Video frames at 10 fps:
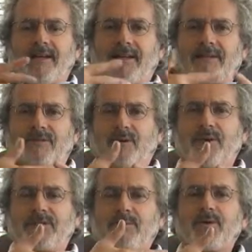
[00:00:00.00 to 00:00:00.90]
It
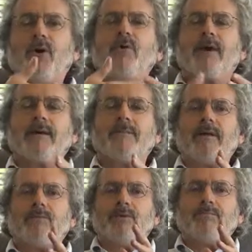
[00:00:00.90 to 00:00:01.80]
stores a program
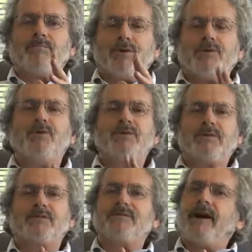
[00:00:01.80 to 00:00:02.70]
that
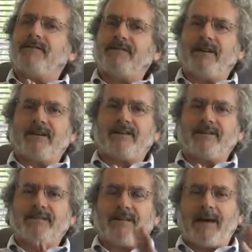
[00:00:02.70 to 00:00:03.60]
produces five
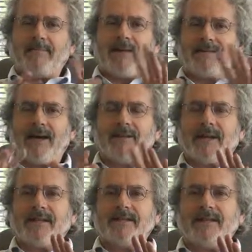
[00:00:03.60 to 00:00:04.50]
fingers. And that may sound
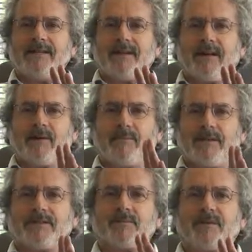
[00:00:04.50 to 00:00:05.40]
like a detail, but
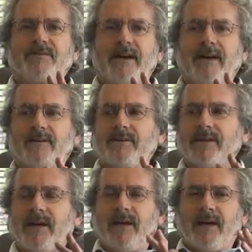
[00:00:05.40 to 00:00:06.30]
it's profound.
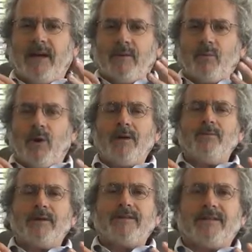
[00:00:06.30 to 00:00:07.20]
One
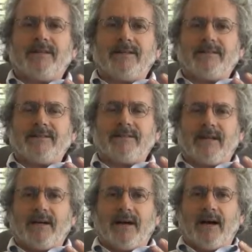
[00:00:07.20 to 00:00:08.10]
reason is
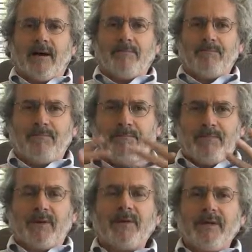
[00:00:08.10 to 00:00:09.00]
a
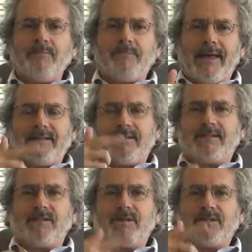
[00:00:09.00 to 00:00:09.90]
billion bases
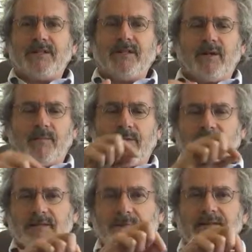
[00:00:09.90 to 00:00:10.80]
in your genome
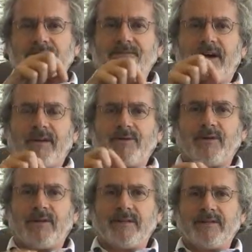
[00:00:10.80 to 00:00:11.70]
can specify a
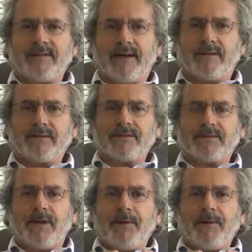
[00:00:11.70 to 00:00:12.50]
trillion cells.